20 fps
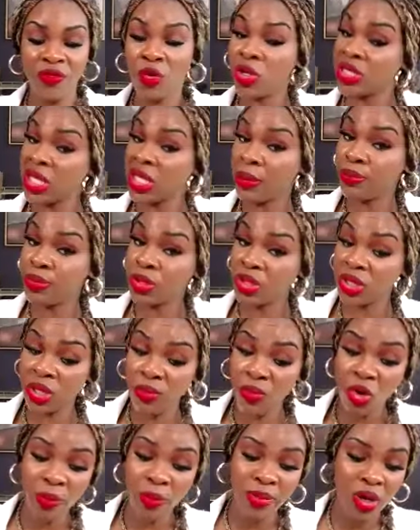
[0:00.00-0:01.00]
Of course, I'll
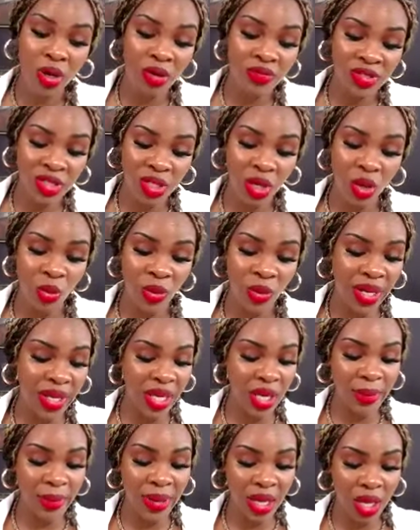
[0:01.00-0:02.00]
put some more gloves on
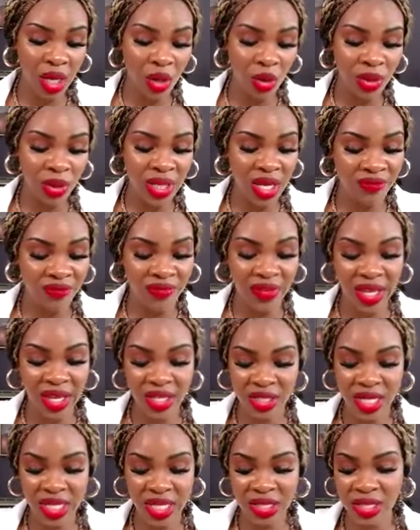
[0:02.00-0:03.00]
when I get back out there
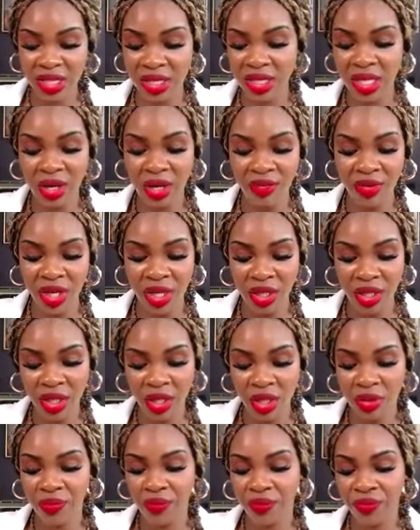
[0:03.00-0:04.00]
if
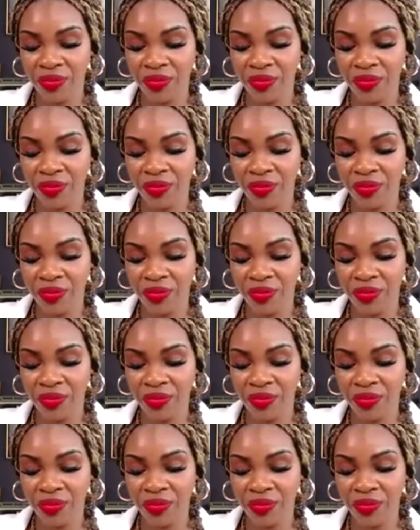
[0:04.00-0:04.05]
necessary.